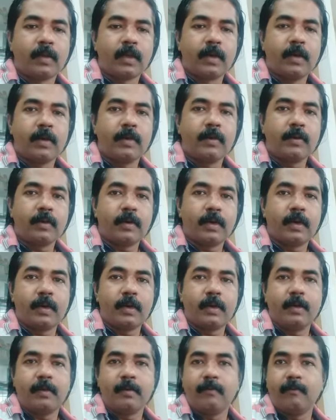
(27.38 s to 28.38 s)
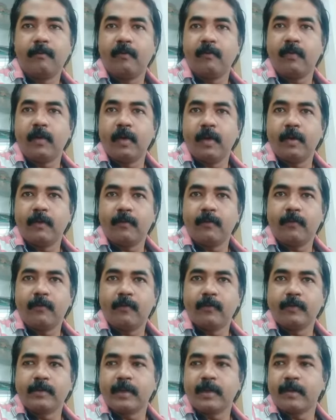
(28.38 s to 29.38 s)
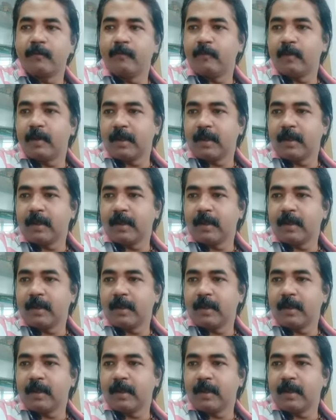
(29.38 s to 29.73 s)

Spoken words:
okay, we have someone.